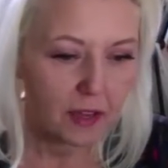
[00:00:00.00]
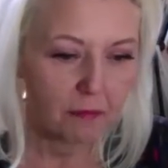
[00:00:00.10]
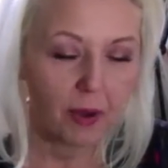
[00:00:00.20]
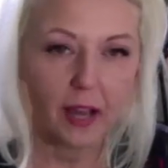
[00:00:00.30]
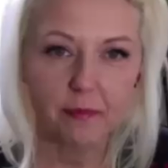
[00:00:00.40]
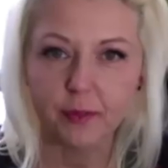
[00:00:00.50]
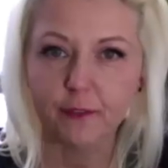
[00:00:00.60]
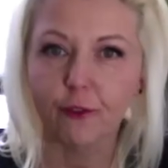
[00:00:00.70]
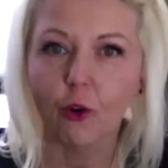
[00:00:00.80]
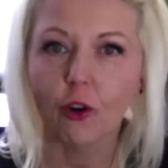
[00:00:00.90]
But
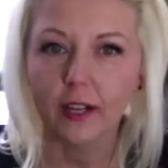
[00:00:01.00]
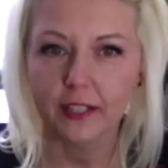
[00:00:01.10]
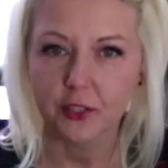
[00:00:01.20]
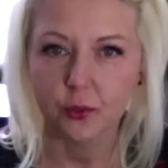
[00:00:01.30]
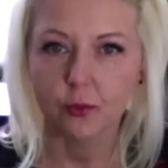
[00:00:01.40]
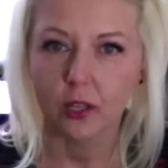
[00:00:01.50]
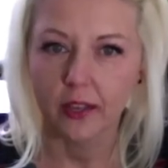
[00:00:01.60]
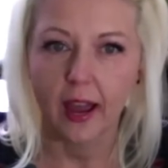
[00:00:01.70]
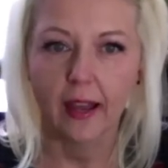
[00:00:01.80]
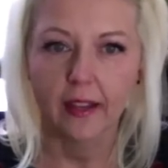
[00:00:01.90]
before I do all
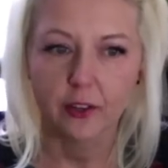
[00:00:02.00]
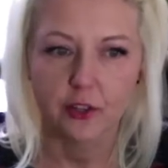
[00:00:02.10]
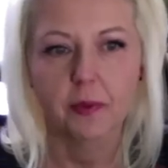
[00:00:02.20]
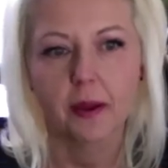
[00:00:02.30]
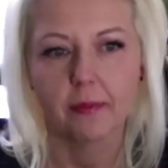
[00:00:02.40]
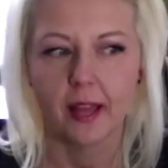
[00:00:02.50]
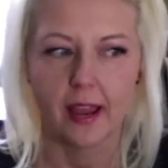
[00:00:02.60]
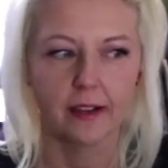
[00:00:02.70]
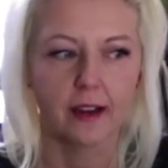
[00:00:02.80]
that, here's my plan.